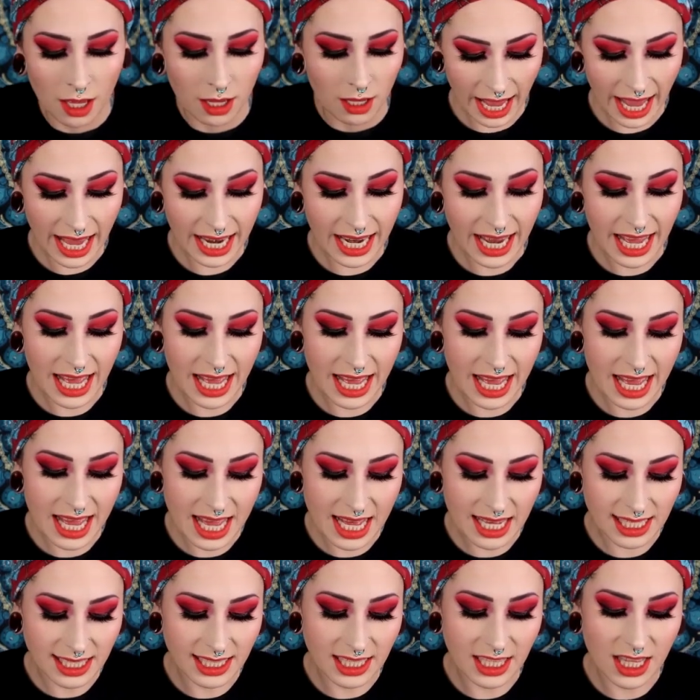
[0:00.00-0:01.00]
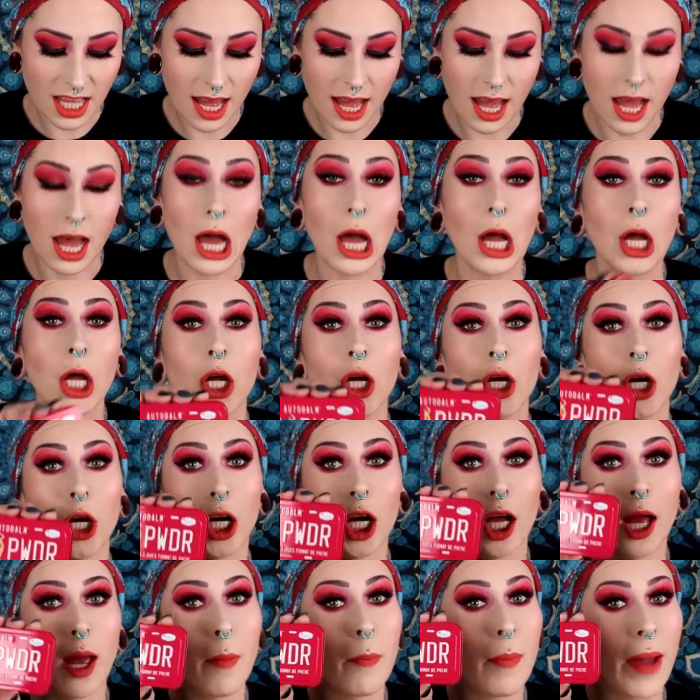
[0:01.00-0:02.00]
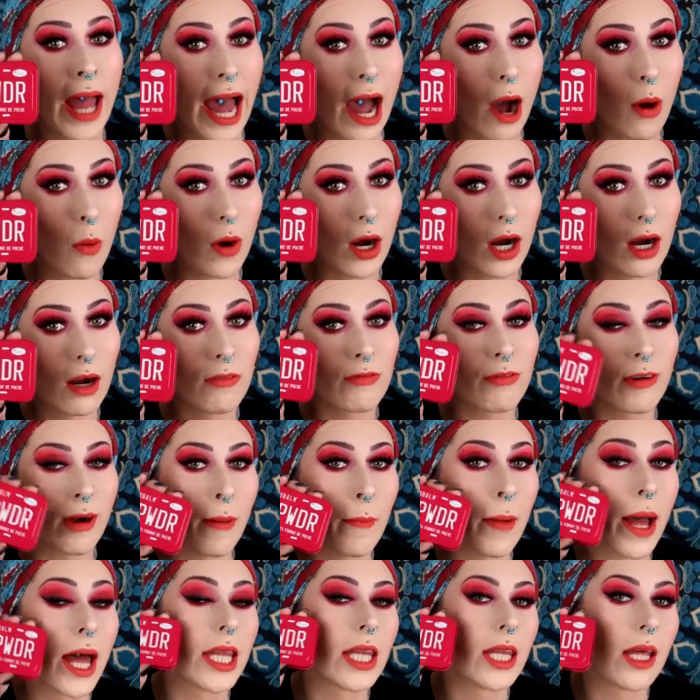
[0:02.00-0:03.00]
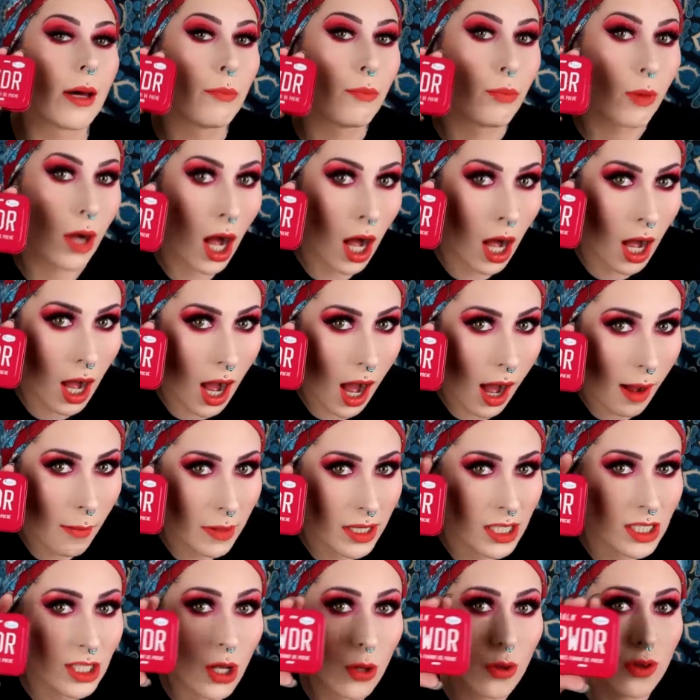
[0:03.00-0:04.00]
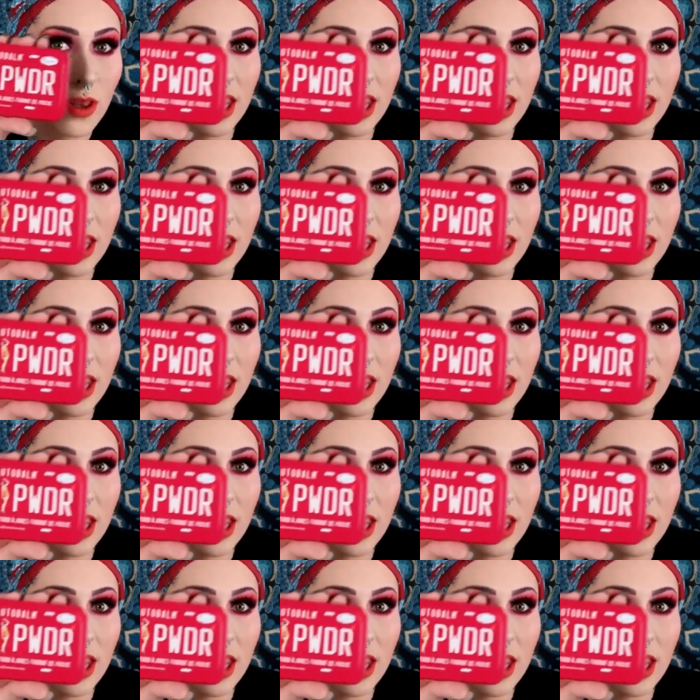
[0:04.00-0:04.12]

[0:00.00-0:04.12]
And it is the Girl Power from The Bomb. So